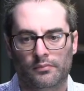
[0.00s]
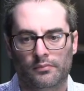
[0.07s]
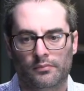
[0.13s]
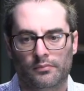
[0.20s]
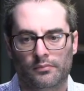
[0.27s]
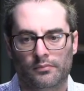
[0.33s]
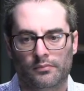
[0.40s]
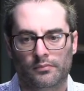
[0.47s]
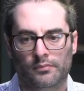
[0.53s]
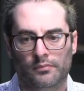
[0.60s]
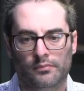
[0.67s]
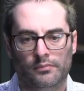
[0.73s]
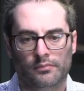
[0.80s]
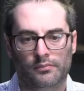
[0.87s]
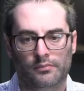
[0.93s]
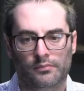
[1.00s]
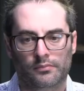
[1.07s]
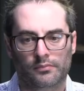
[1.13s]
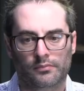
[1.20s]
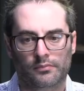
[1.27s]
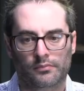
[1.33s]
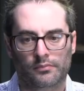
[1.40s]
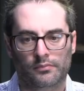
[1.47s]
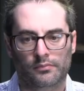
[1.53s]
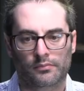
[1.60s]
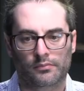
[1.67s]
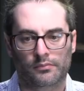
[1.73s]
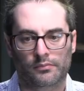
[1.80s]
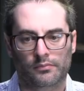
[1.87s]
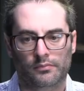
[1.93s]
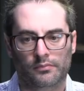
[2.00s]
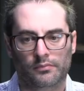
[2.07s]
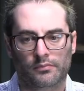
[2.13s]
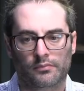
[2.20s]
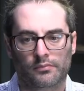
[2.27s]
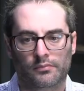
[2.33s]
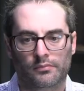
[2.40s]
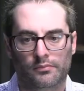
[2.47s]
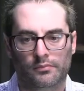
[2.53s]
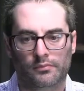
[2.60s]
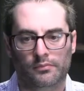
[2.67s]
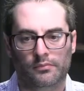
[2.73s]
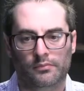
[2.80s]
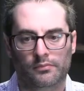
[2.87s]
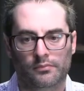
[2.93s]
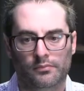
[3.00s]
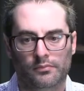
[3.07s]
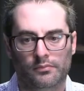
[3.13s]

The person shown says nothing.